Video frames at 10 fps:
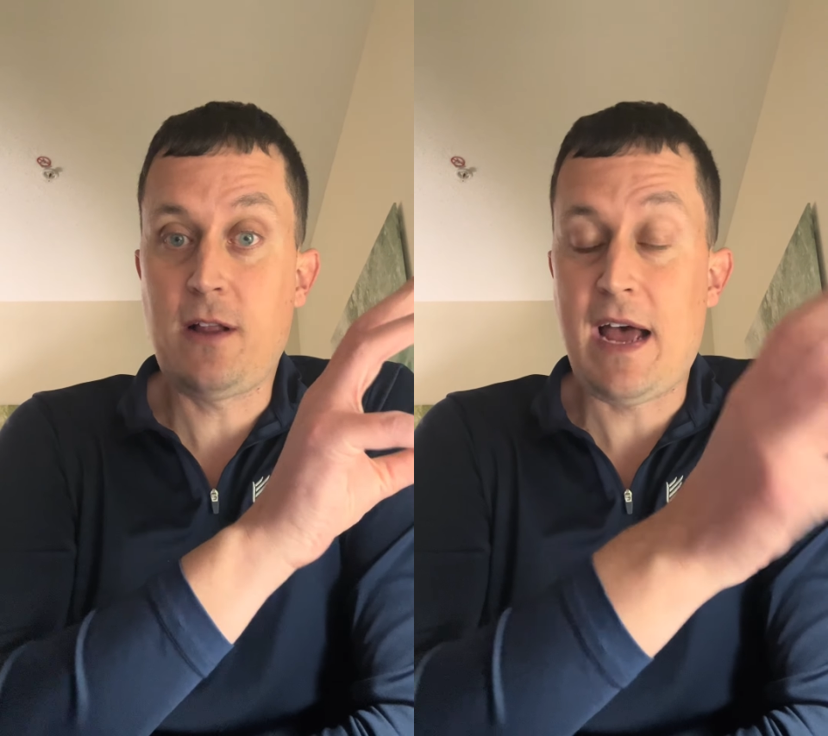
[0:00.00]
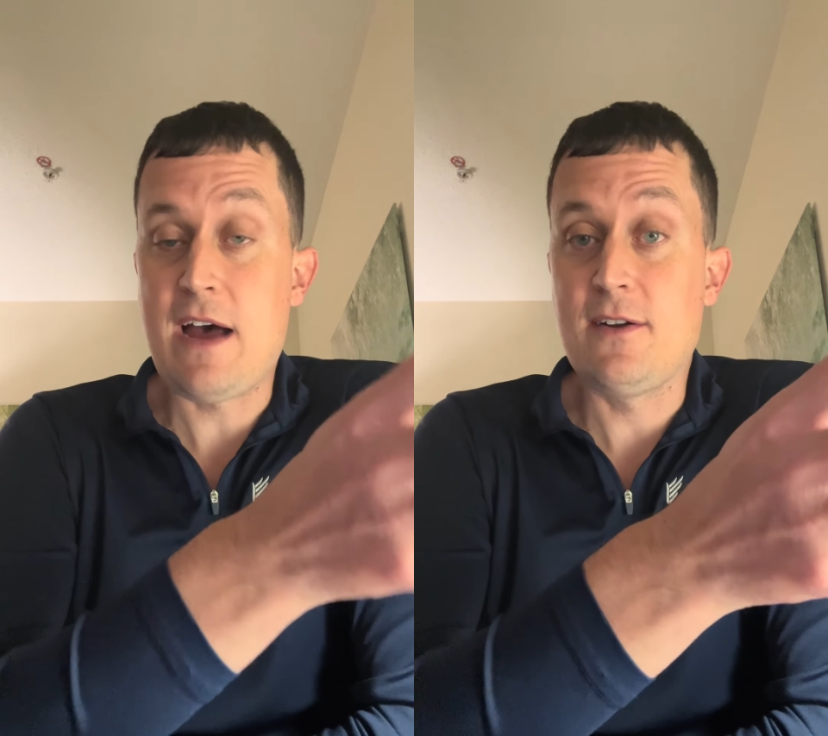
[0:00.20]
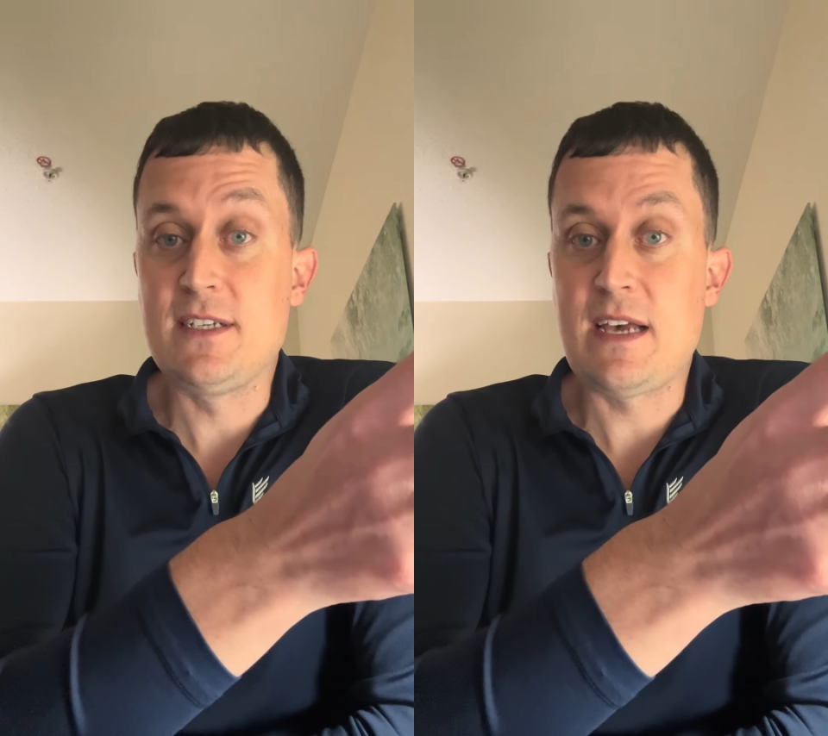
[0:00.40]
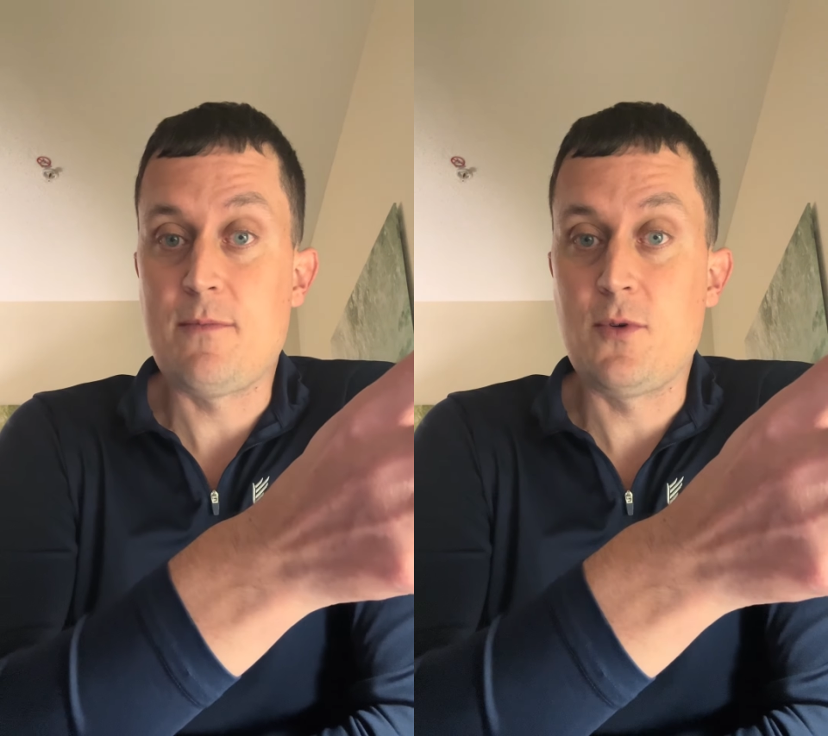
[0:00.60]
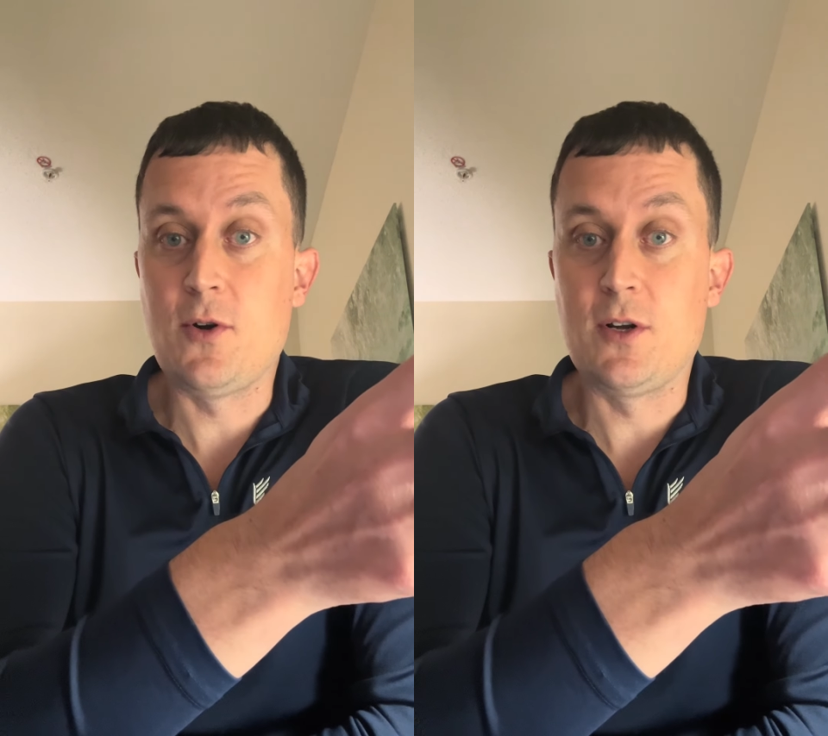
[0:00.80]
how does
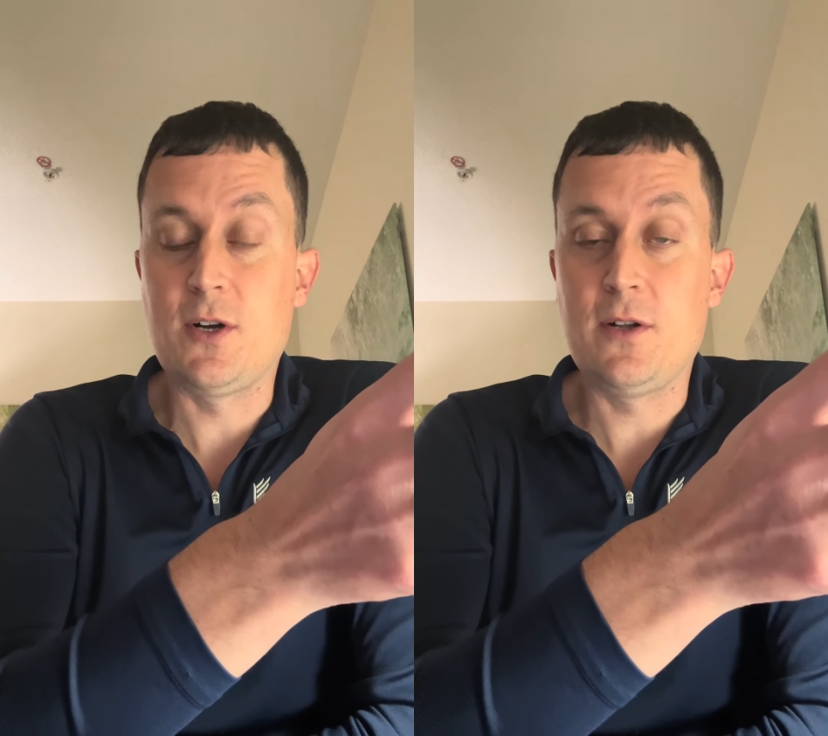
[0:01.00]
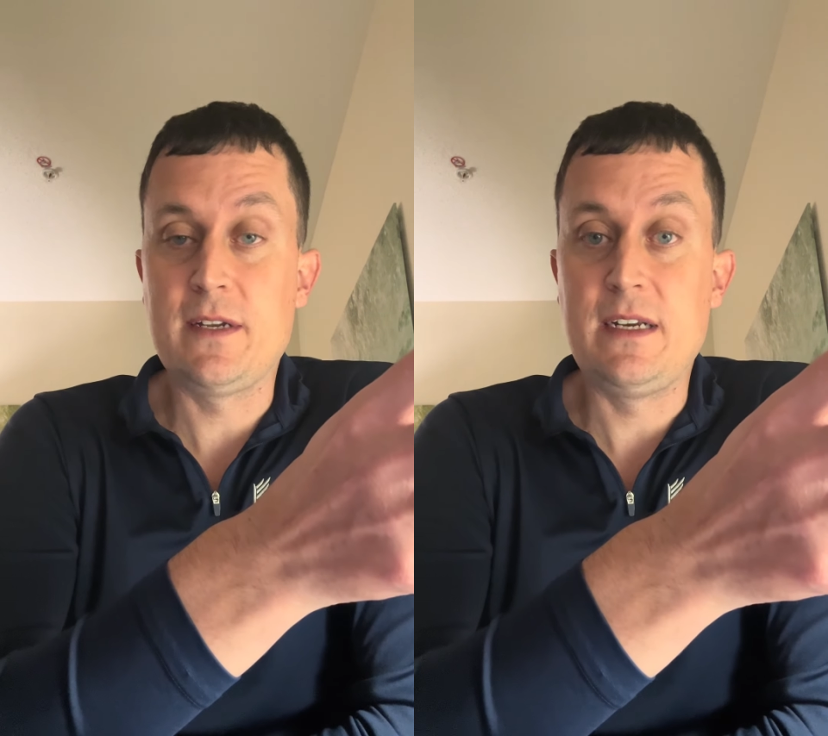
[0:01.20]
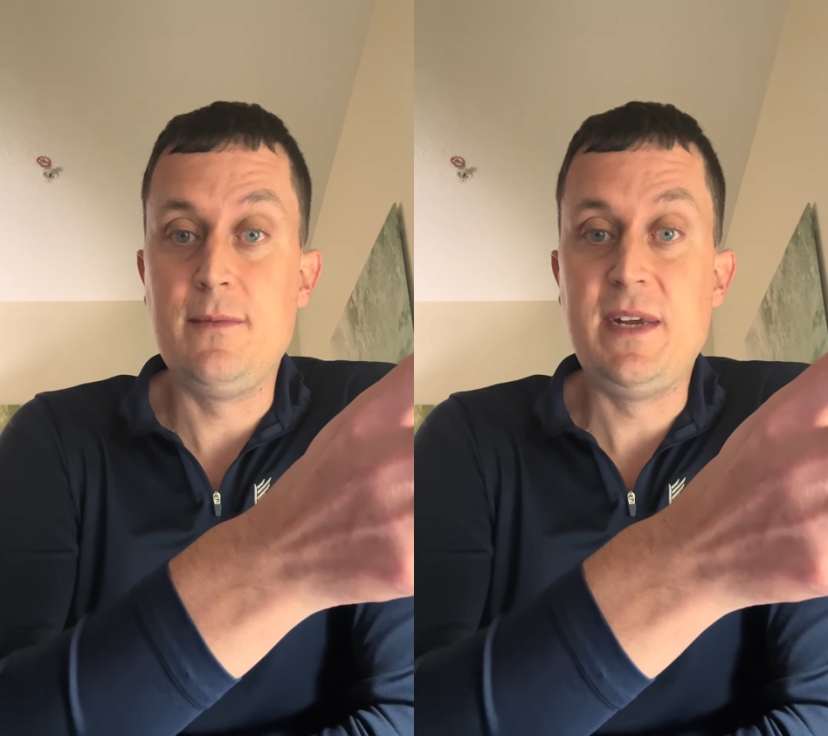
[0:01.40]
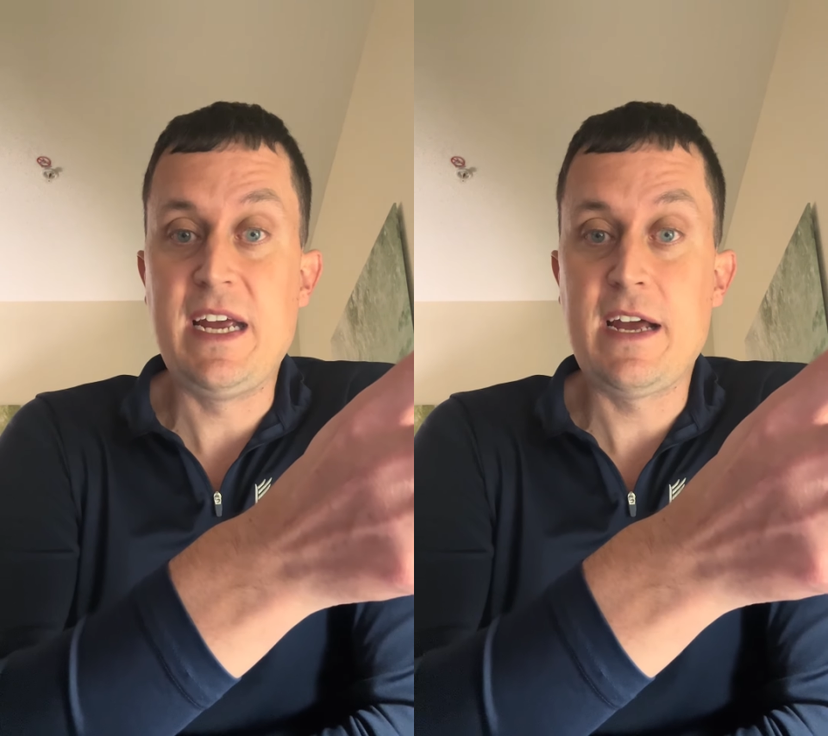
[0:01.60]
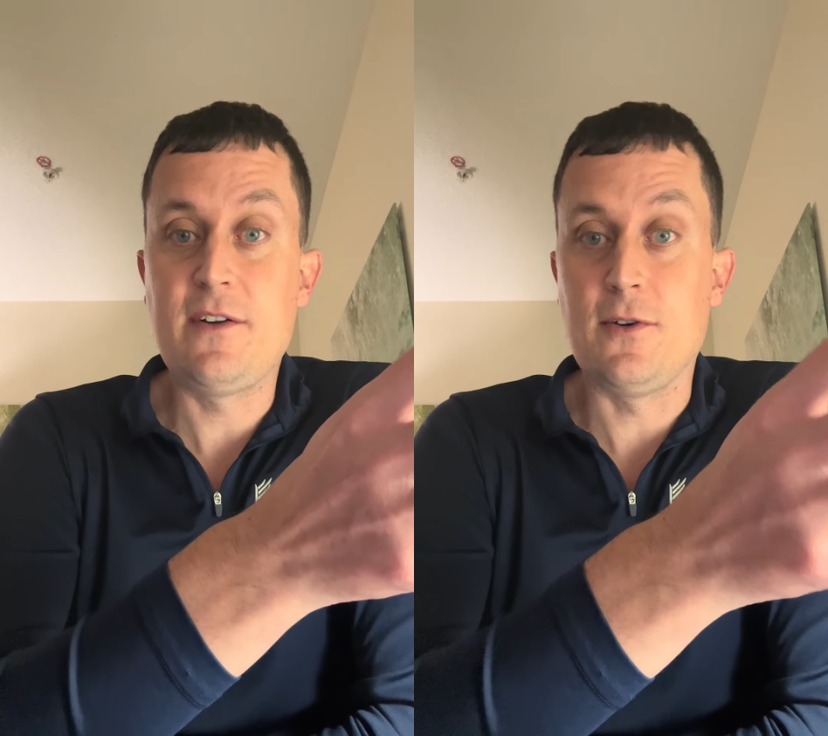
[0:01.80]
that protocol need to be
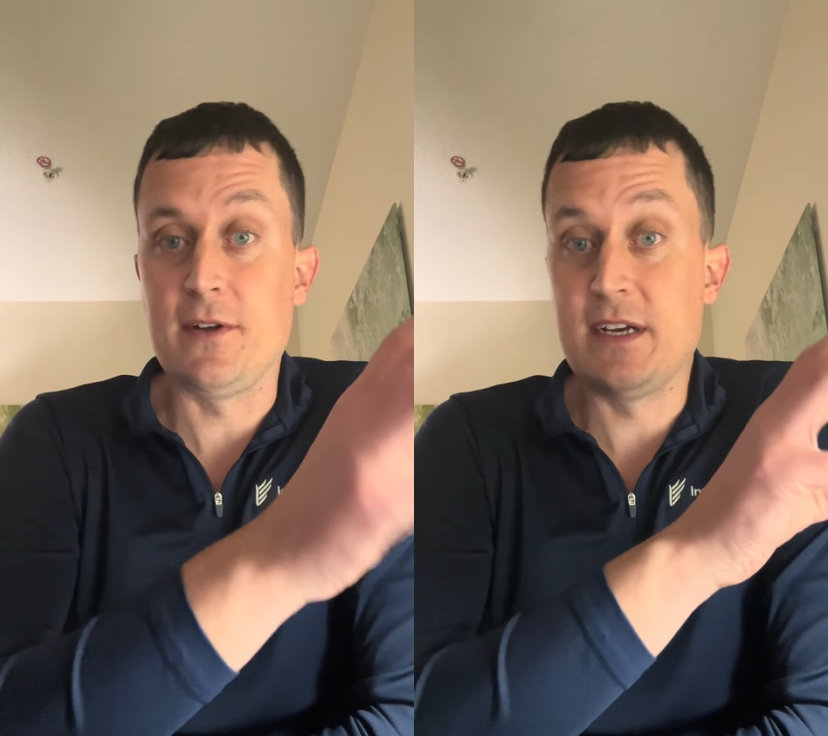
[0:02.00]
handled?